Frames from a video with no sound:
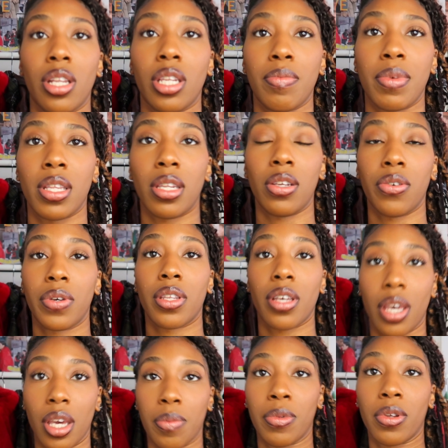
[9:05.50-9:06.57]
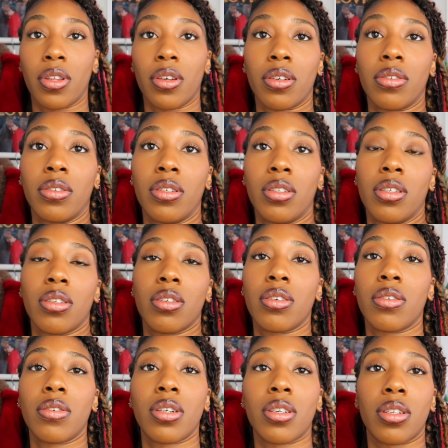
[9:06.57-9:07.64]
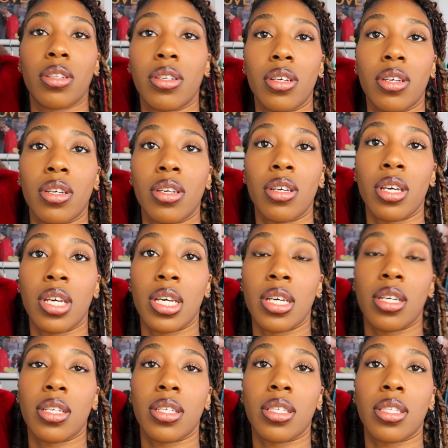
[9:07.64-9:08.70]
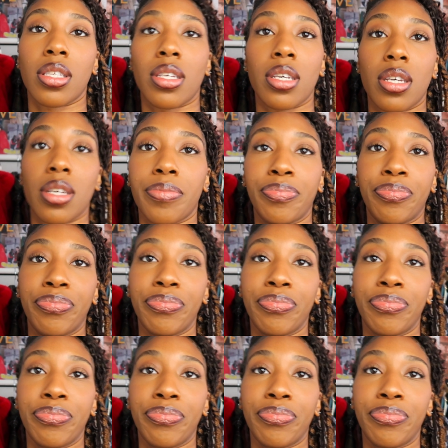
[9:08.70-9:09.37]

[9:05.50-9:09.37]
Let me lower the camera though so you can see.